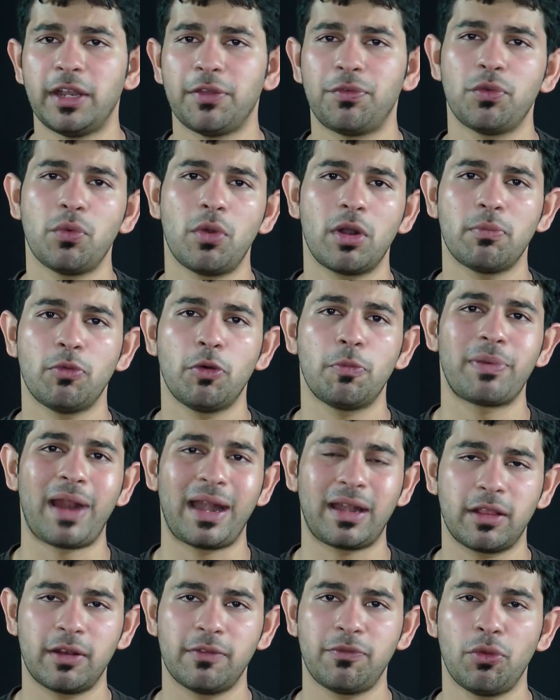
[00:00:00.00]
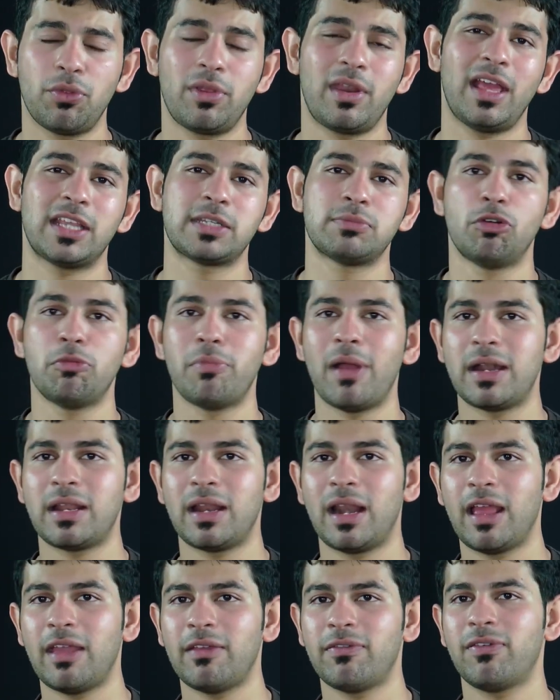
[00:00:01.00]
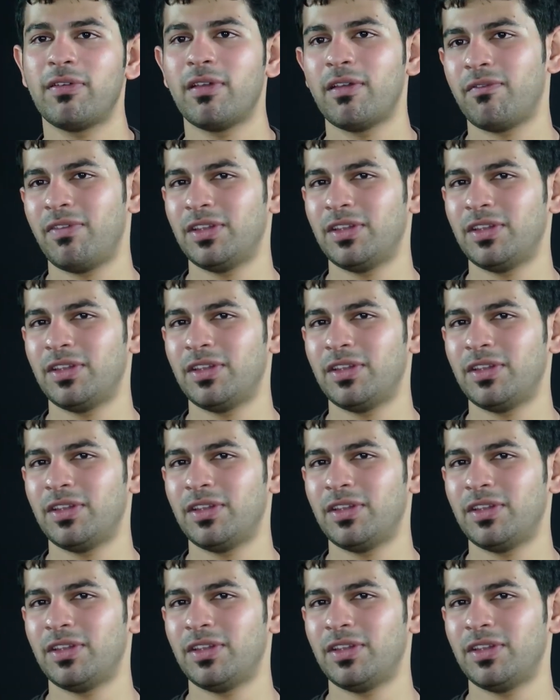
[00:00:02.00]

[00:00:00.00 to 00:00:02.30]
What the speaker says: If you want a more practical phone that has more battery life,